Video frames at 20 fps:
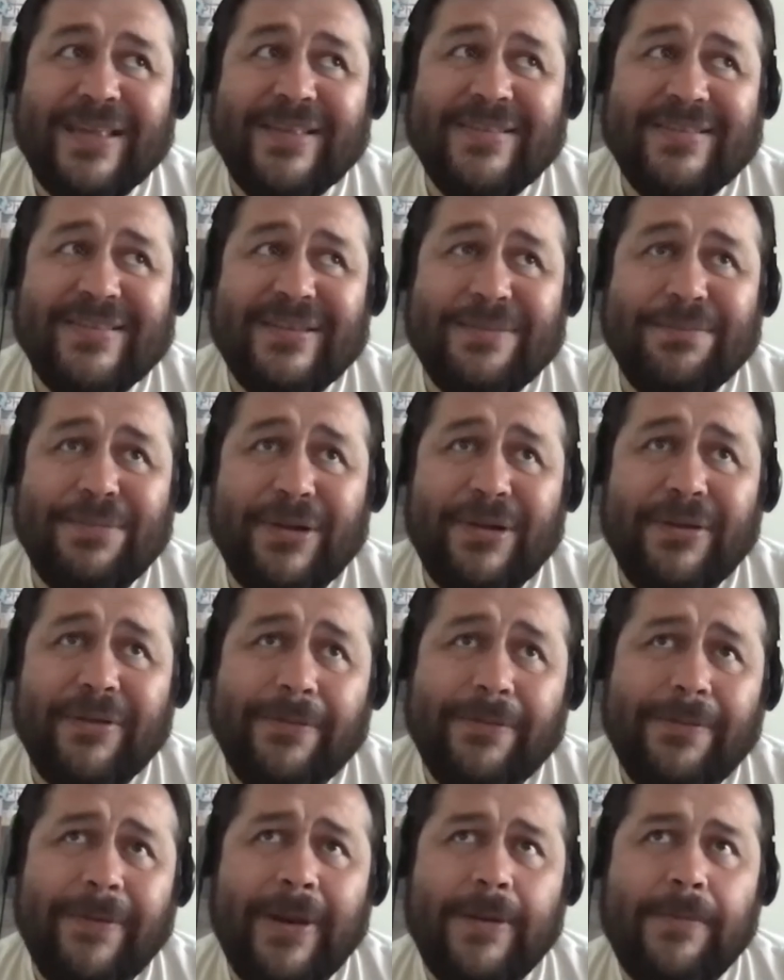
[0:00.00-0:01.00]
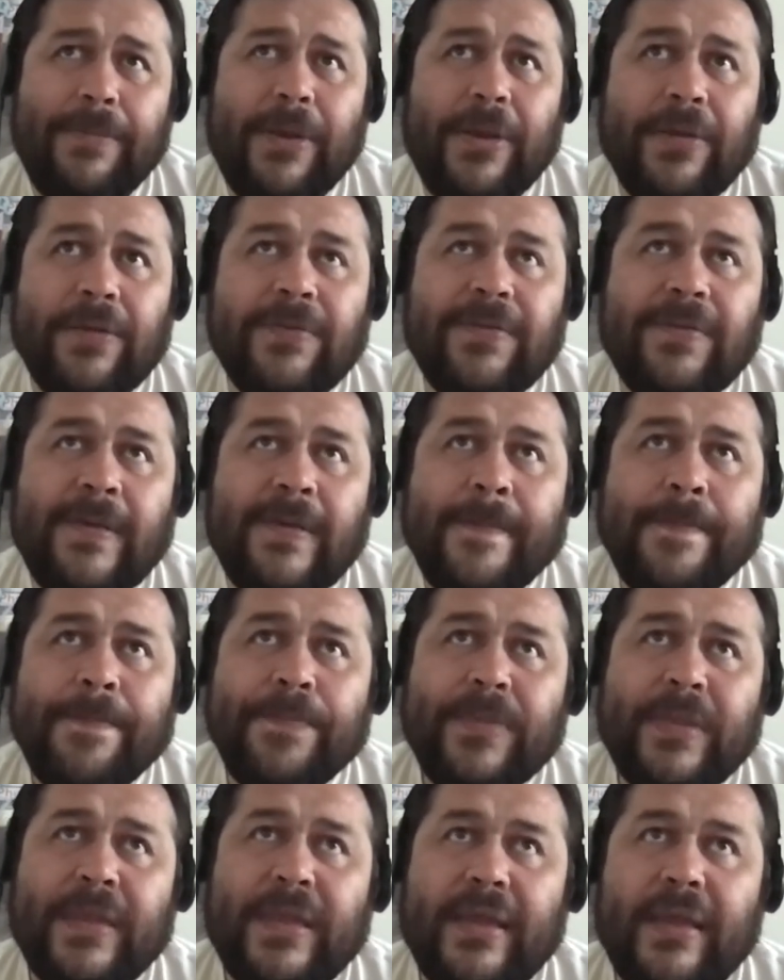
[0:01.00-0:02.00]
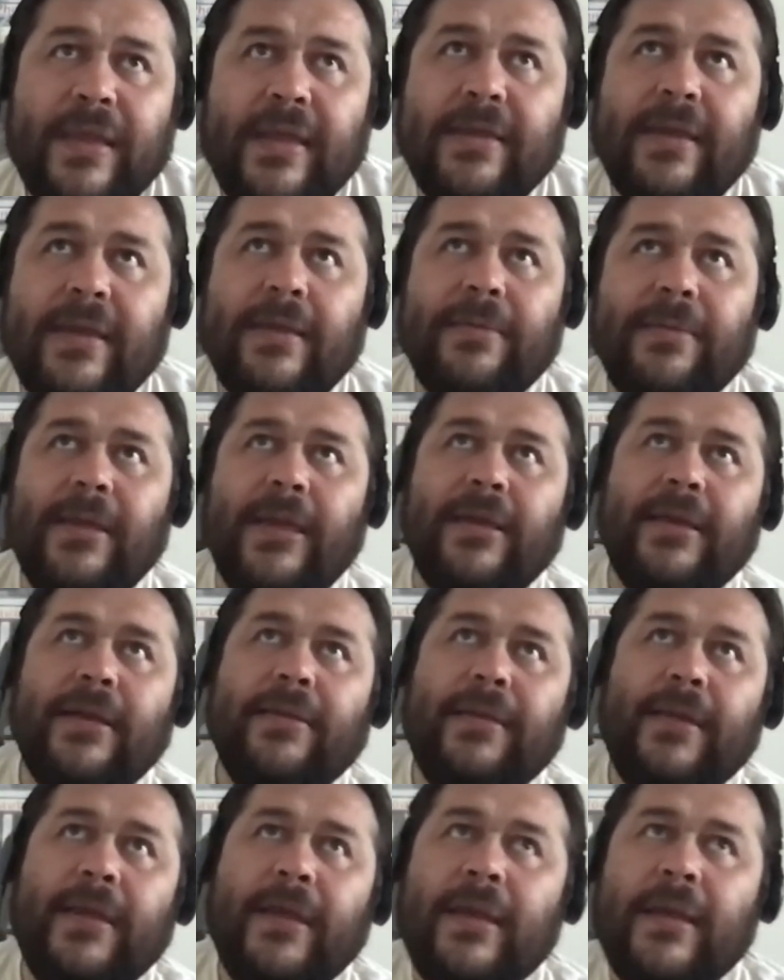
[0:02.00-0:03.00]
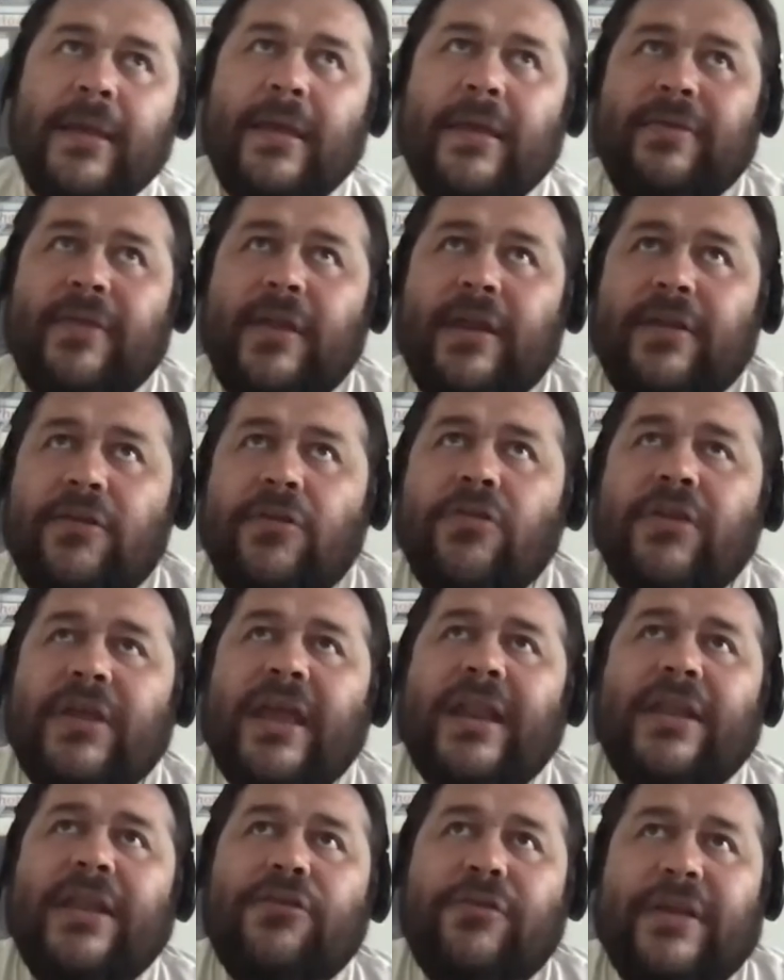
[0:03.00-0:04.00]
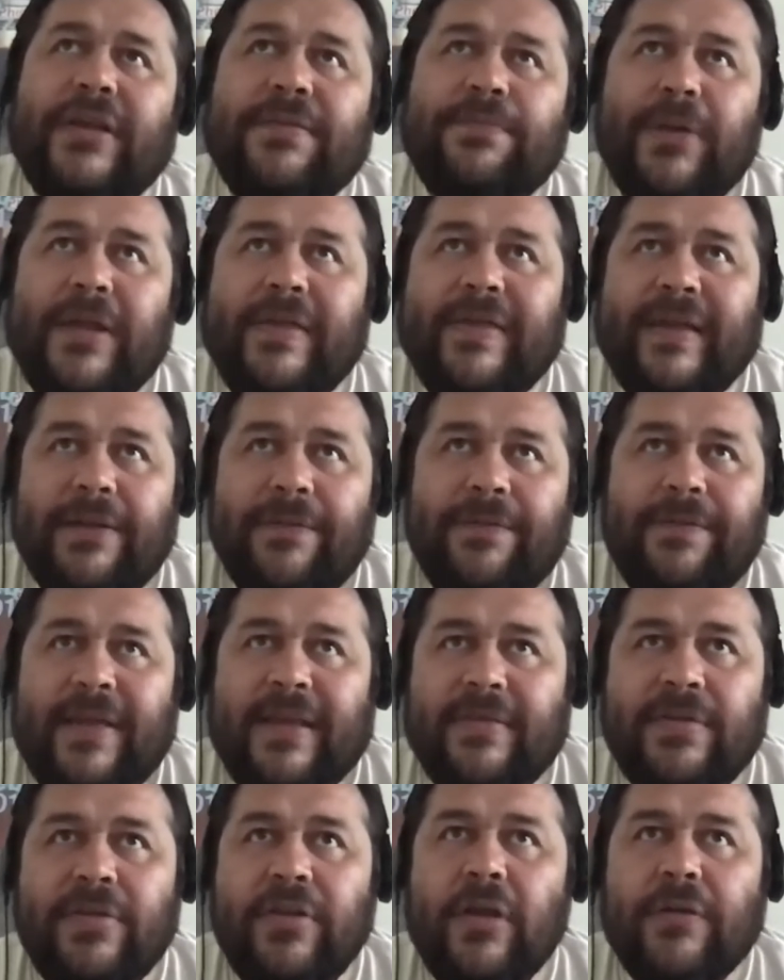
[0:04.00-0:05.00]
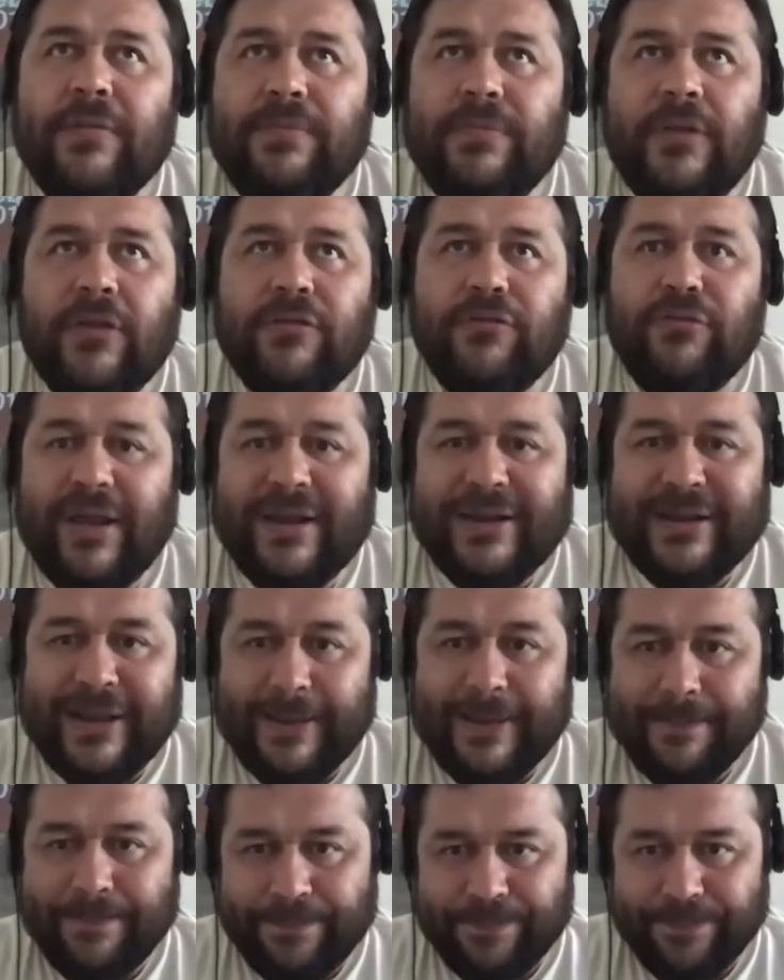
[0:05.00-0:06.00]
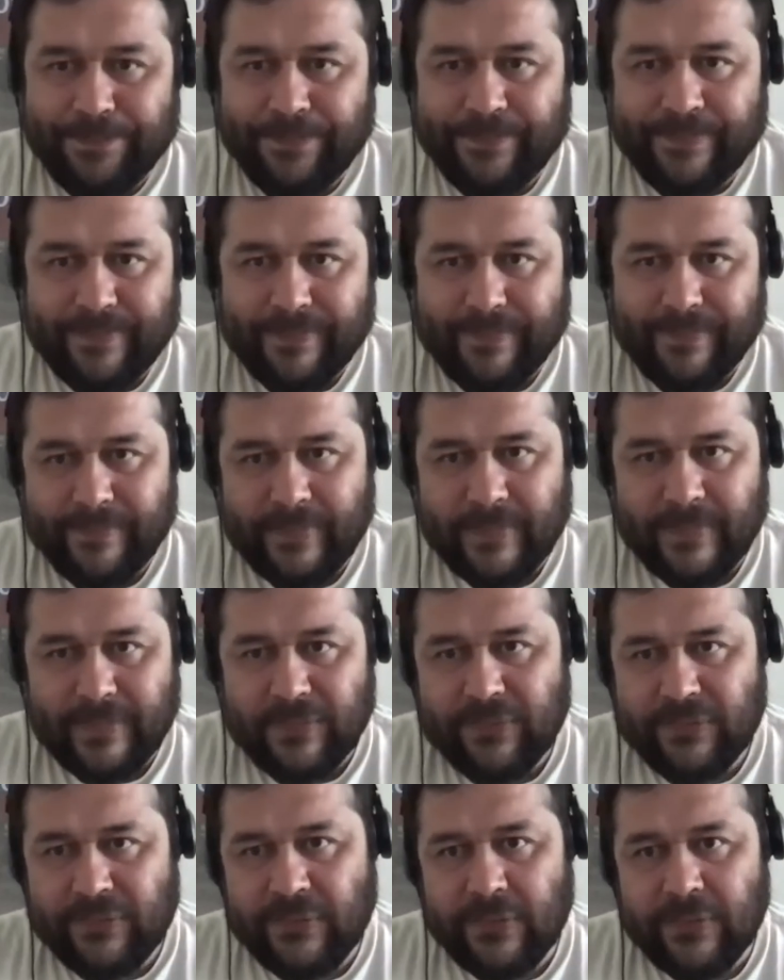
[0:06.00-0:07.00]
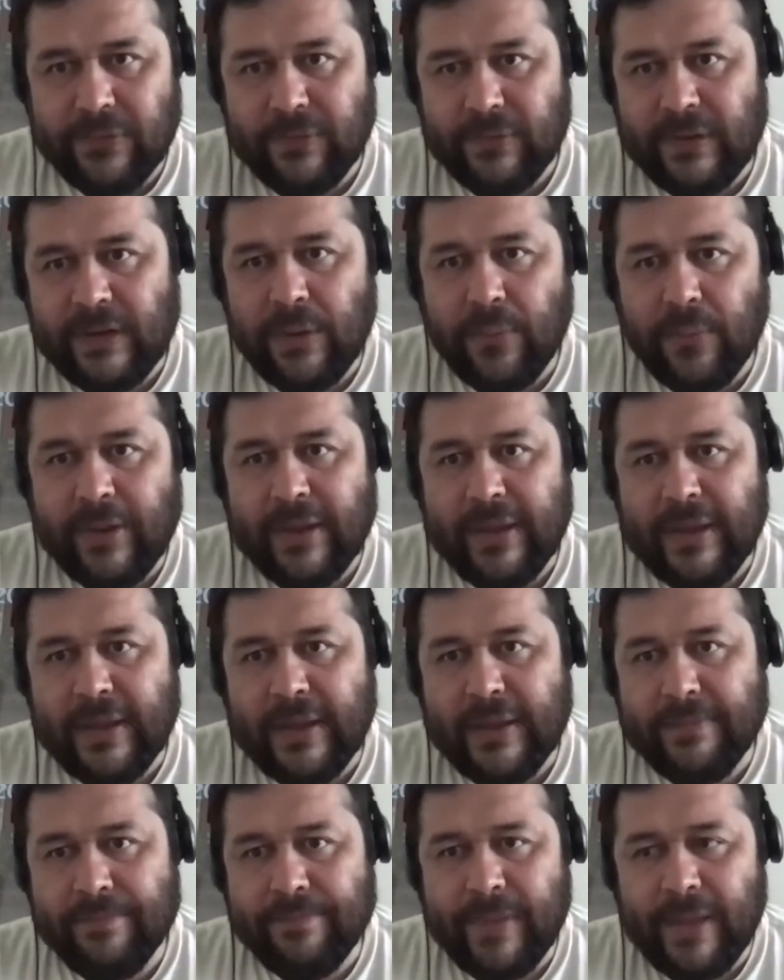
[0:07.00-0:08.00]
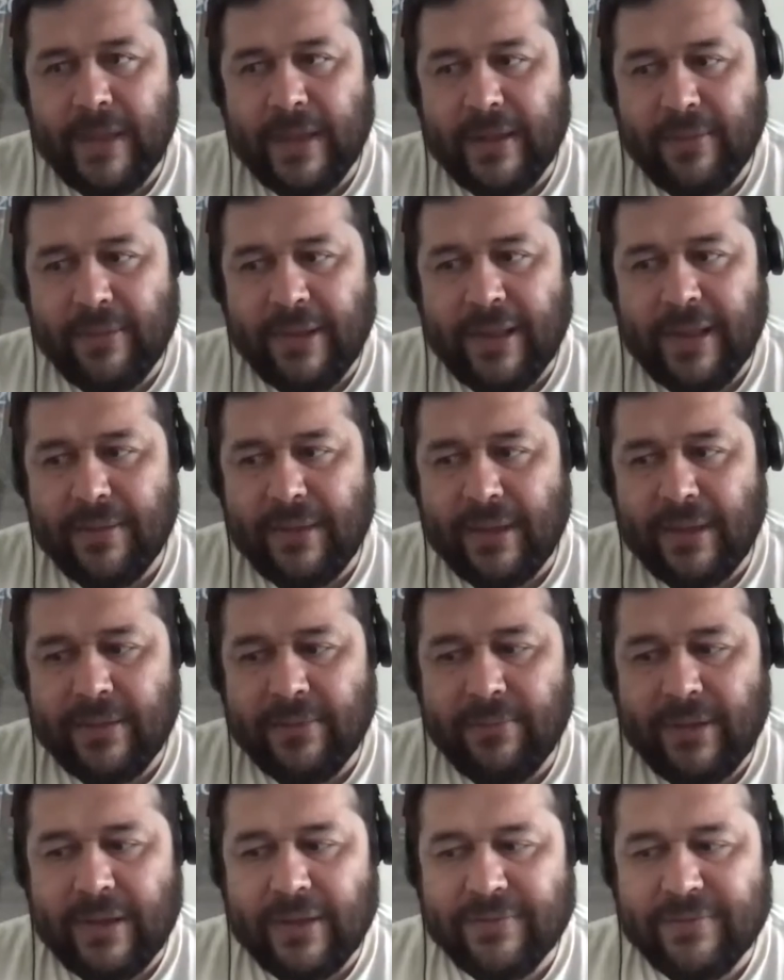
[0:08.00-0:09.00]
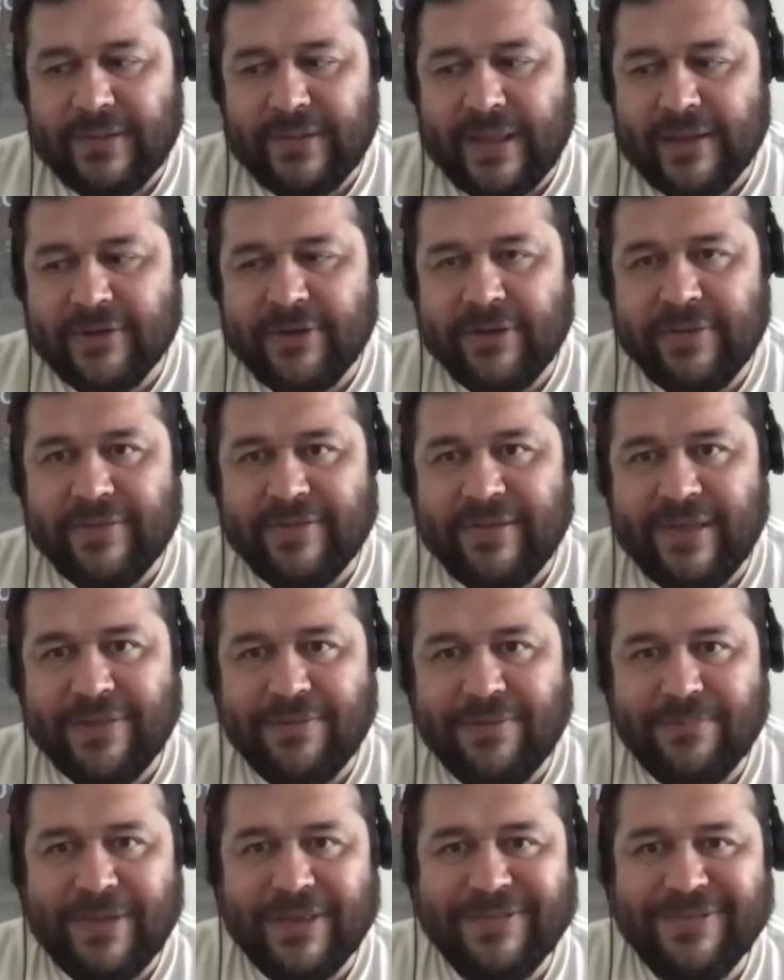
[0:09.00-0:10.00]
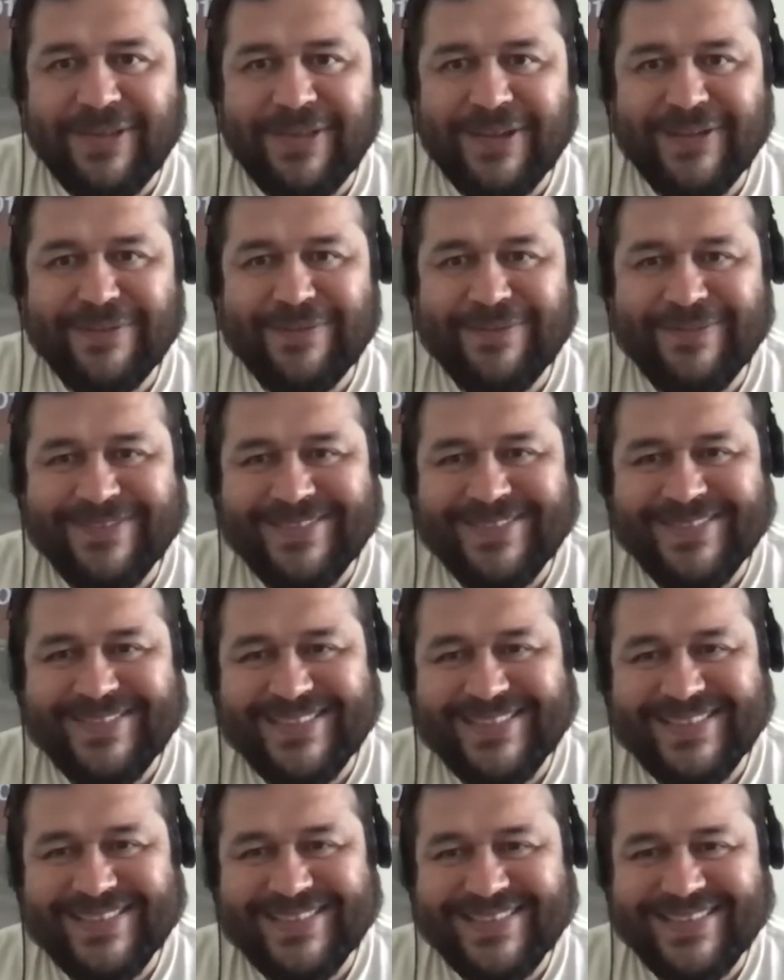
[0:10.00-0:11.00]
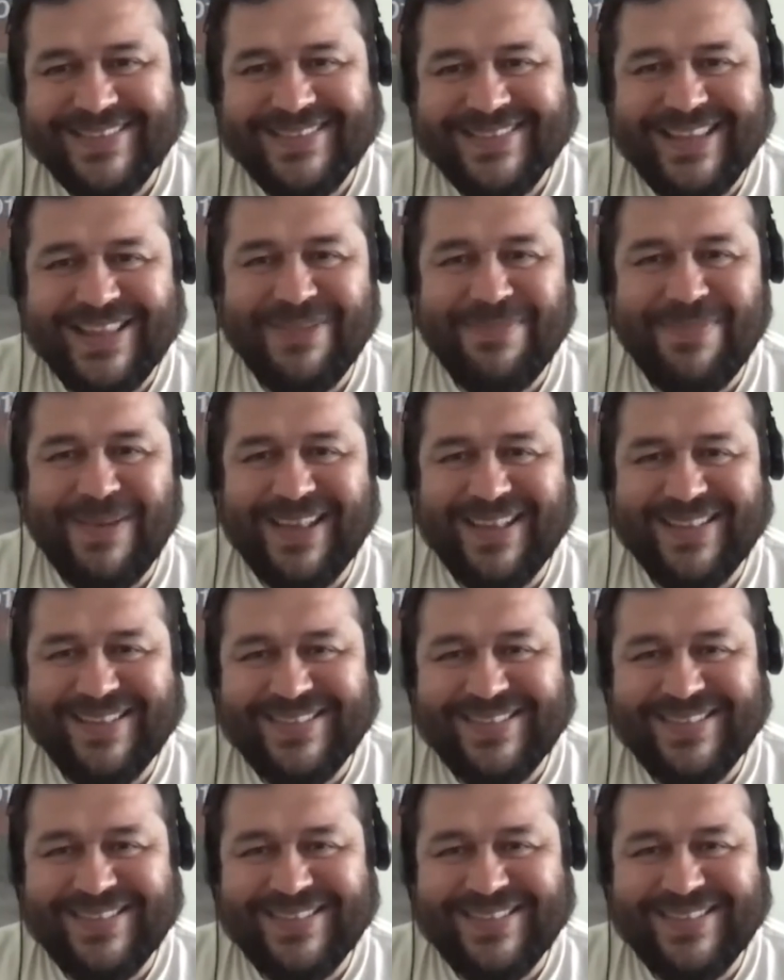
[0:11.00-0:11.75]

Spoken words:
very unfair, because that you can address political things not directly. So in a way, I was like criticizing myself in the past.